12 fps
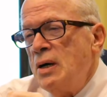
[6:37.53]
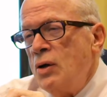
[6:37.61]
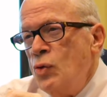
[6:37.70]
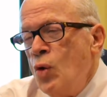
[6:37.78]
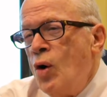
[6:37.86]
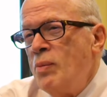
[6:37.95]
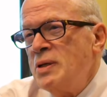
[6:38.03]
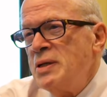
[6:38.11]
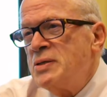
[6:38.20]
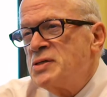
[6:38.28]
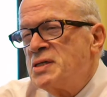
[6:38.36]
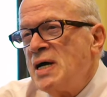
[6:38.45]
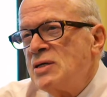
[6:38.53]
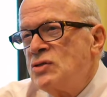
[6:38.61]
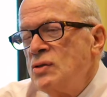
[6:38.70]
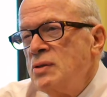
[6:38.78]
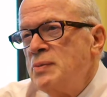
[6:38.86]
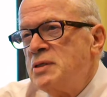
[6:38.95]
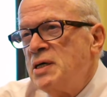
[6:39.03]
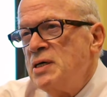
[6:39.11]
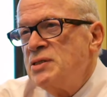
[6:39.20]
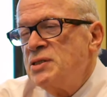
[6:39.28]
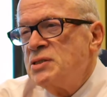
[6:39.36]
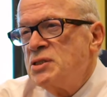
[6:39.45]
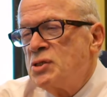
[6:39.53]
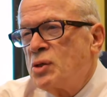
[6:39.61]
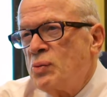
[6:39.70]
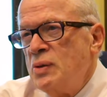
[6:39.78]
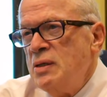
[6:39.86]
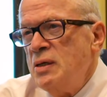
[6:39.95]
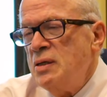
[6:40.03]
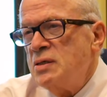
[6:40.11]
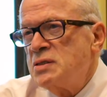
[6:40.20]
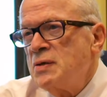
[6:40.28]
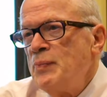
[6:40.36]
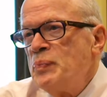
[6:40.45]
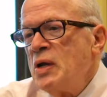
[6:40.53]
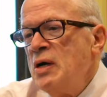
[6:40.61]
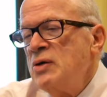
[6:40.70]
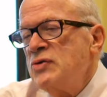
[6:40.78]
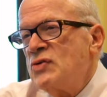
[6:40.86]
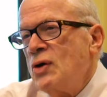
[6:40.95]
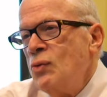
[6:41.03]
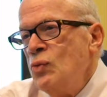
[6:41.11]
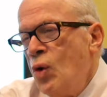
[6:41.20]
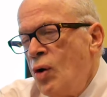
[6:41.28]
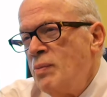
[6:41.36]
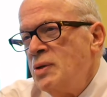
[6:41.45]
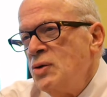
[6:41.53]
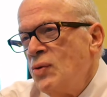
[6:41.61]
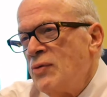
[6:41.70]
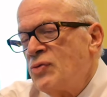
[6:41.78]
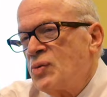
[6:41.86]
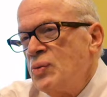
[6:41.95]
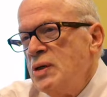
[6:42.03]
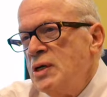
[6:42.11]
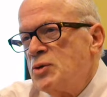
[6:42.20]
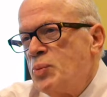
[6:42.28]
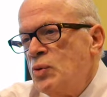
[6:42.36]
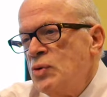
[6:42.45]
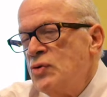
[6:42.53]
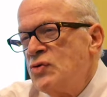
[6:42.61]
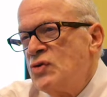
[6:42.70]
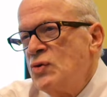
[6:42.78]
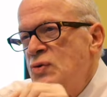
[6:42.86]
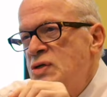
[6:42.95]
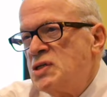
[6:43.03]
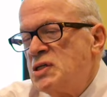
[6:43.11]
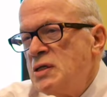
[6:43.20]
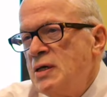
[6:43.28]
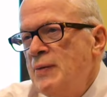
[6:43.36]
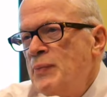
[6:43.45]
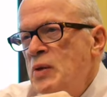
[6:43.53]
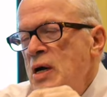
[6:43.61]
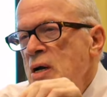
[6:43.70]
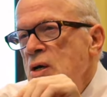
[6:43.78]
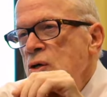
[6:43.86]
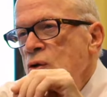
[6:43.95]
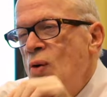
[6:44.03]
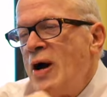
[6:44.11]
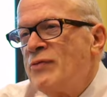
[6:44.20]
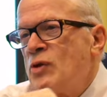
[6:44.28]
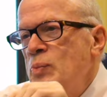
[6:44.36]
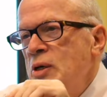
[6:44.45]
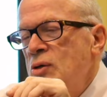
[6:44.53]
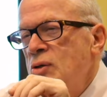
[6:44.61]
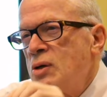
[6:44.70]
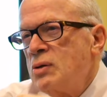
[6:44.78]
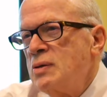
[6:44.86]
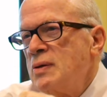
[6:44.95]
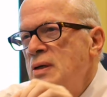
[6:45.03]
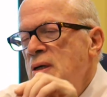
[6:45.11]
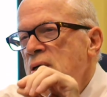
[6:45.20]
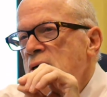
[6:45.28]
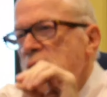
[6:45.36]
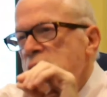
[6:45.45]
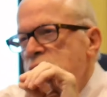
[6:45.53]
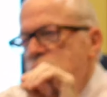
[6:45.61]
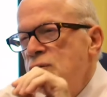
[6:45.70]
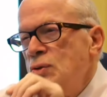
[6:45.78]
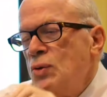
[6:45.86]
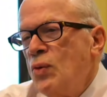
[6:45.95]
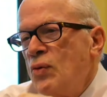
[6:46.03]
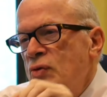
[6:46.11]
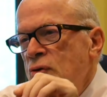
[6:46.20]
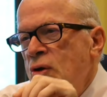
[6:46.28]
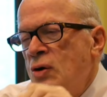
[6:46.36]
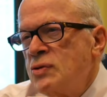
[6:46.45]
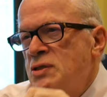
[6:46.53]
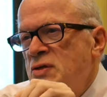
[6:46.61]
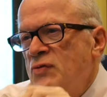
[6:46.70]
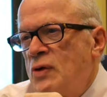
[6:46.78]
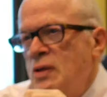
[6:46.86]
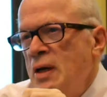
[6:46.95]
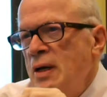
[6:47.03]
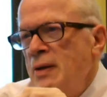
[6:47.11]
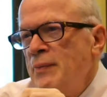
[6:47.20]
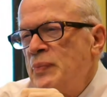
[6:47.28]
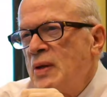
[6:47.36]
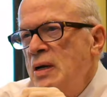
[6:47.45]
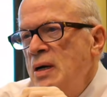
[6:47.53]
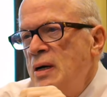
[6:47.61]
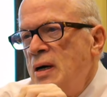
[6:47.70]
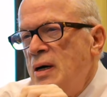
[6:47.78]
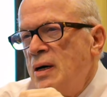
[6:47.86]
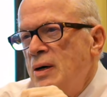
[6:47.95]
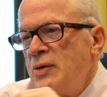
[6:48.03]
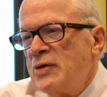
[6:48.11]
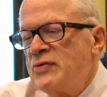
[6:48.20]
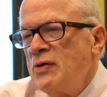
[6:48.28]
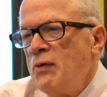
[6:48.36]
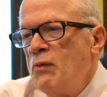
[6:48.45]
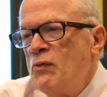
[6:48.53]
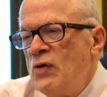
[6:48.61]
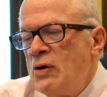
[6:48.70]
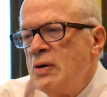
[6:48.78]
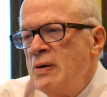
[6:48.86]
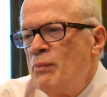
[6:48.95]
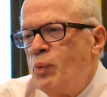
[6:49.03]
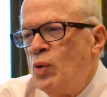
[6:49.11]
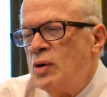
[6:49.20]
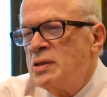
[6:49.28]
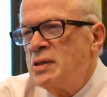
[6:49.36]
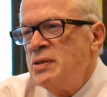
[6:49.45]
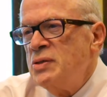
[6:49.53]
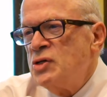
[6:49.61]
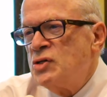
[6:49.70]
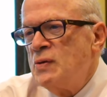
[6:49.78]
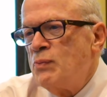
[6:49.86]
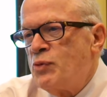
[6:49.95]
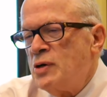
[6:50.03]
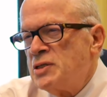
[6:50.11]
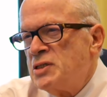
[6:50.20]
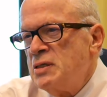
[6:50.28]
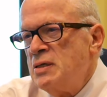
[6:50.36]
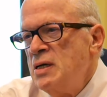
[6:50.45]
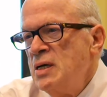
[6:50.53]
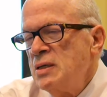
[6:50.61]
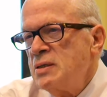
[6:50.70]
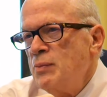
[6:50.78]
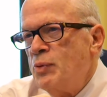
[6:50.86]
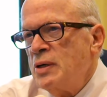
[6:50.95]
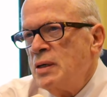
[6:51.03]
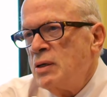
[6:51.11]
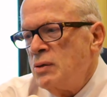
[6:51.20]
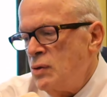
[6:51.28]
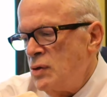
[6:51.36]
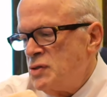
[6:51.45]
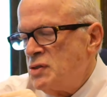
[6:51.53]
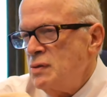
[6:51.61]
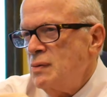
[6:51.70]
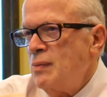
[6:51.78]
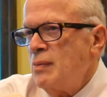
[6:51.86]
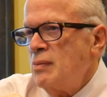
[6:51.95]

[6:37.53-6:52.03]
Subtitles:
Normally, the statute of limitations is 3 years. So normally you have 3 years, but when you sue the city, you have to be alert to the notice of claim. That's a very important condition precedent to bring in a lawsuit.